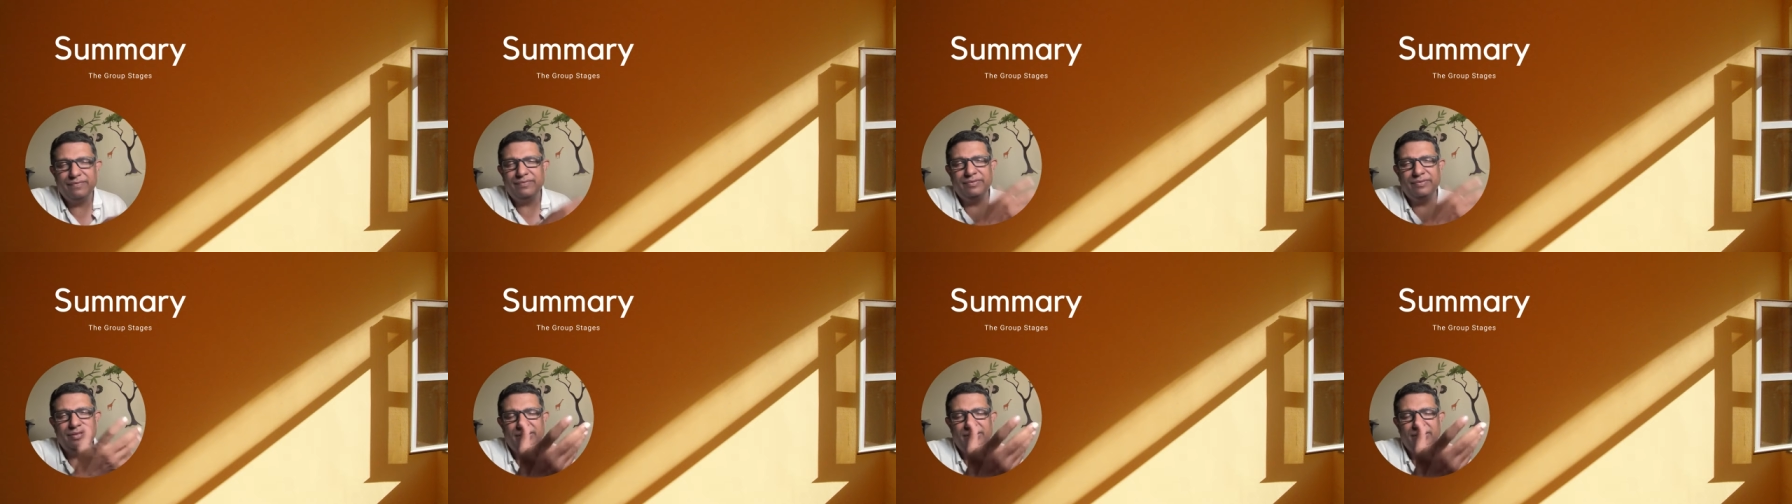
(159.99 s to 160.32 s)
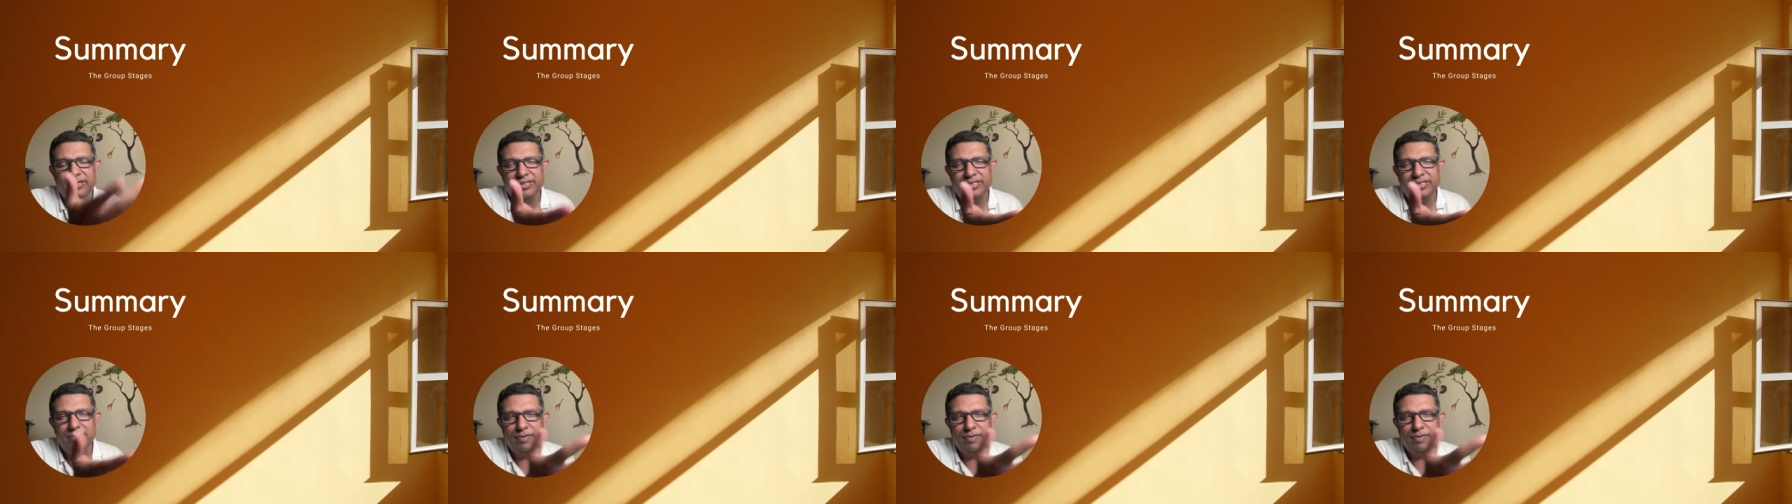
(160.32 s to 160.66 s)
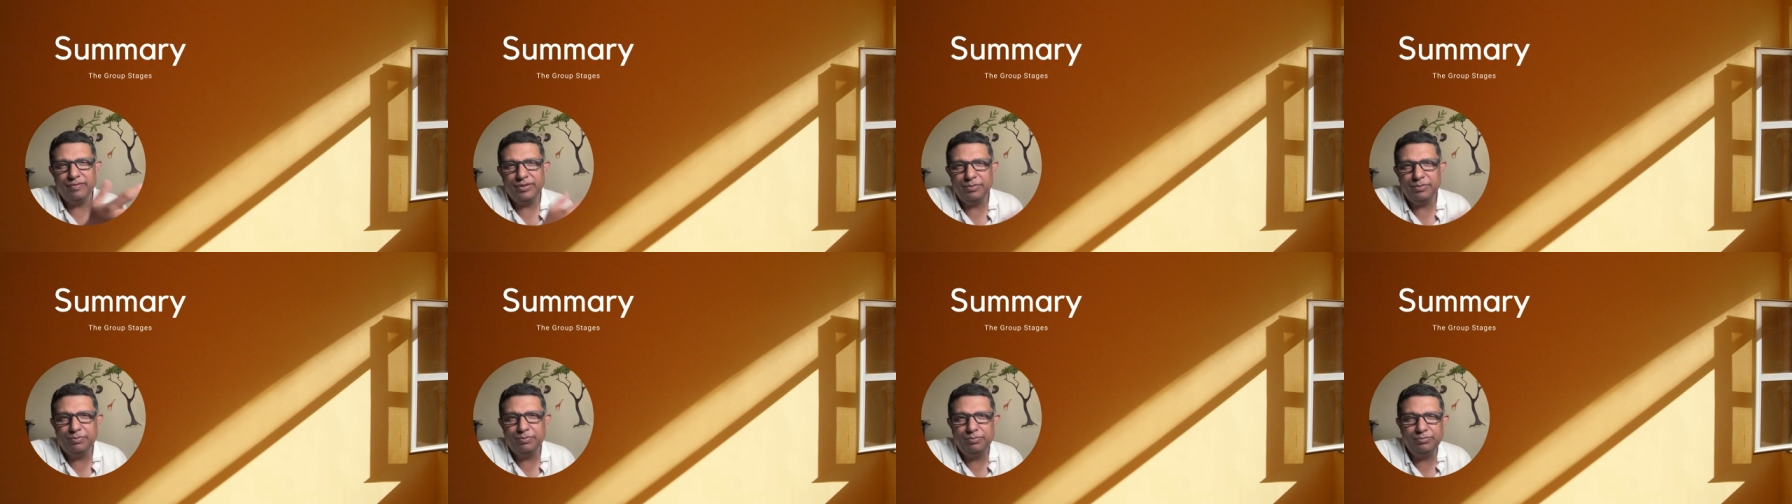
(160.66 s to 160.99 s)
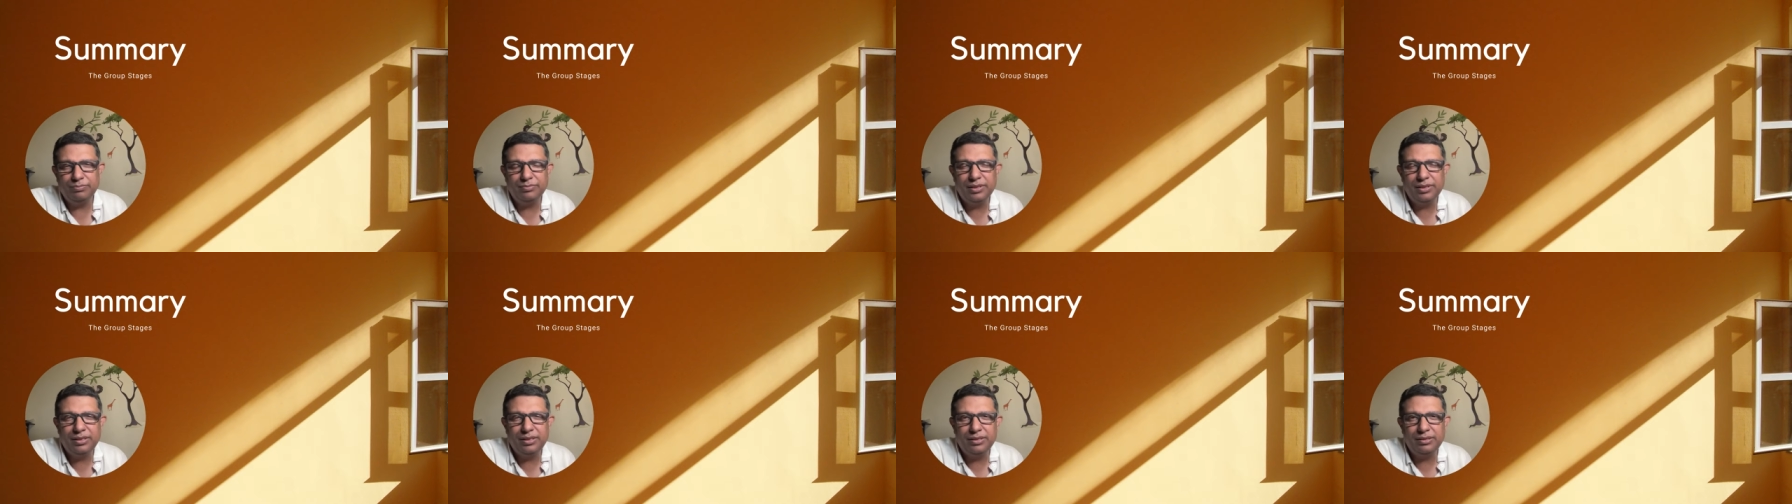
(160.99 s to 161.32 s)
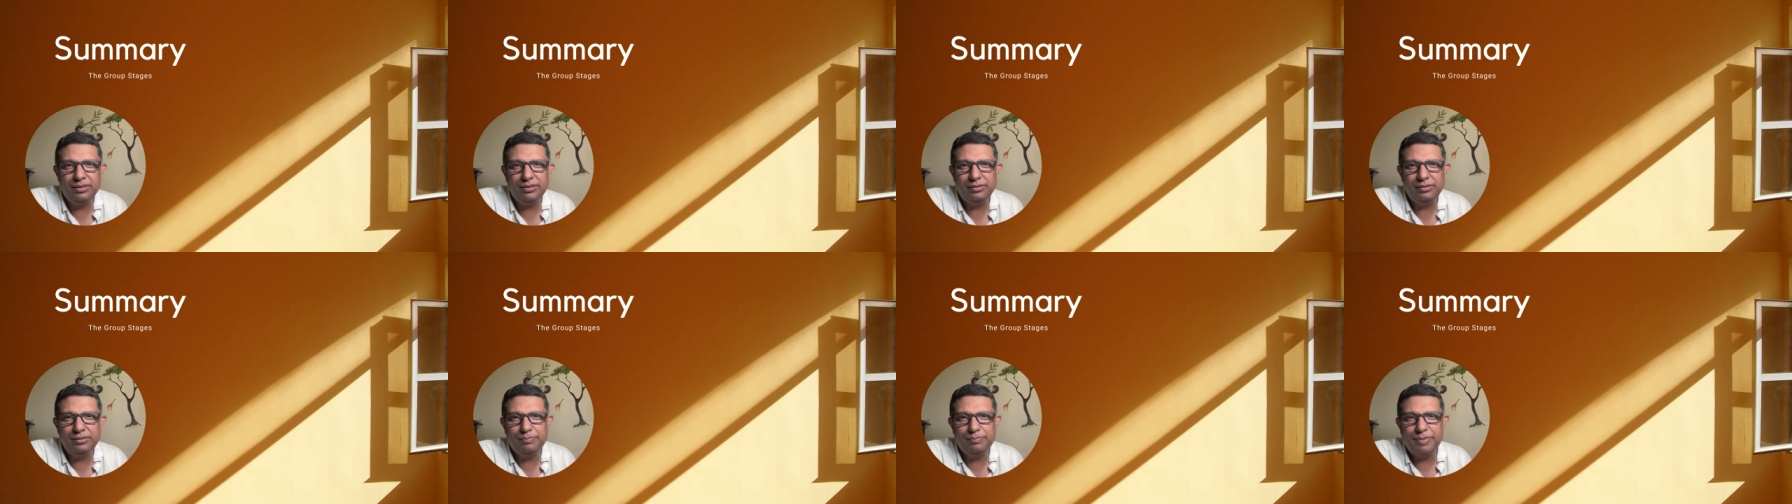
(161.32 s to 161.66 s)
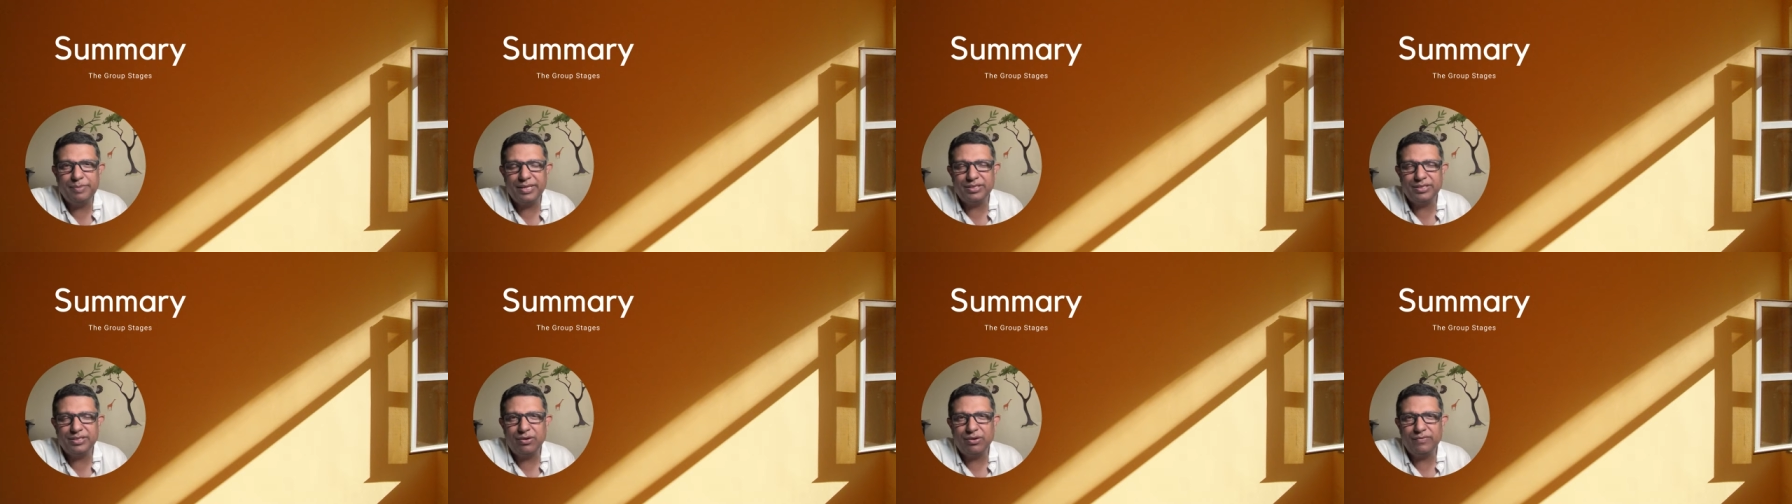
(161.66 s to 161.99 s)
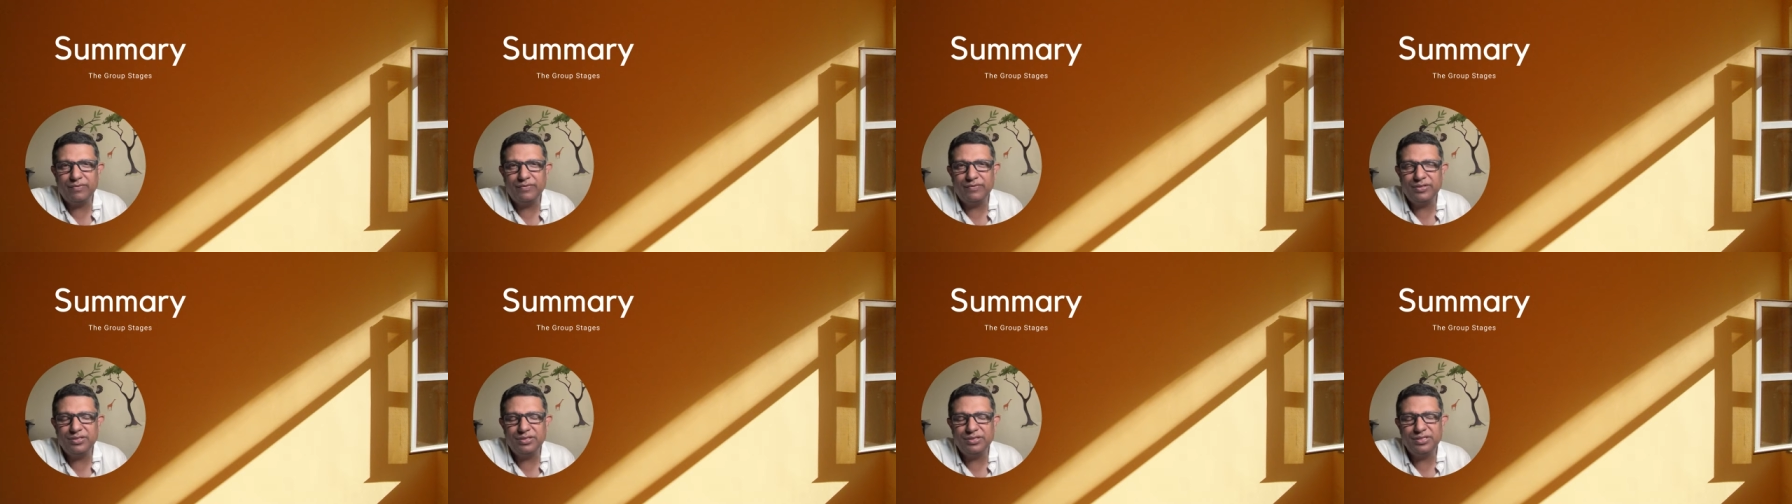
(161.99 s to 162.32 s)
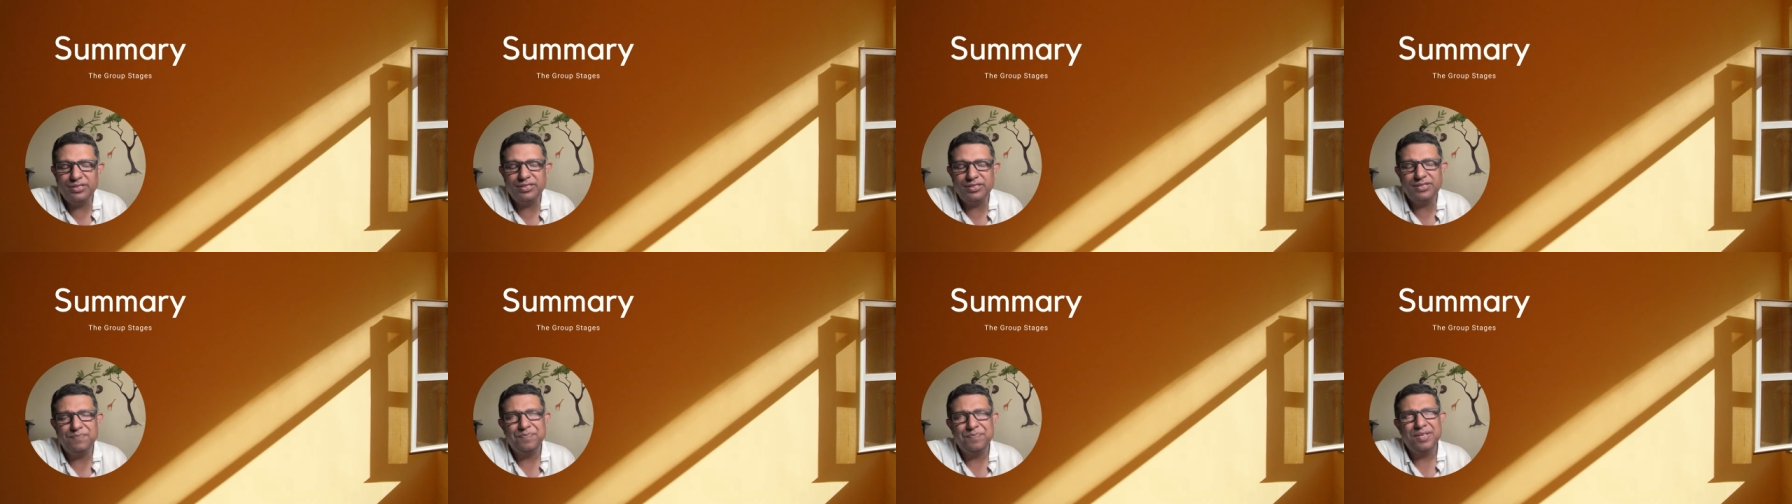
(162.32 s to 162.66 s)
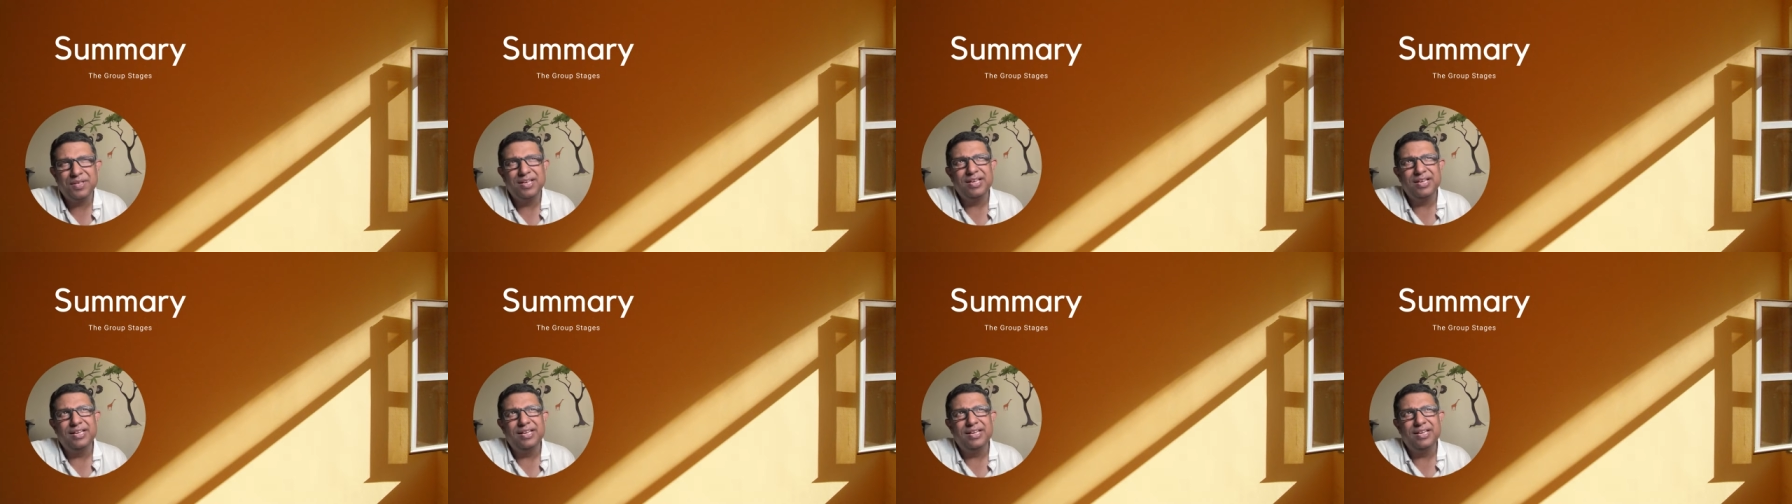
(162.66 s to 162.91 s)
I've heard some of the uh, press conferences.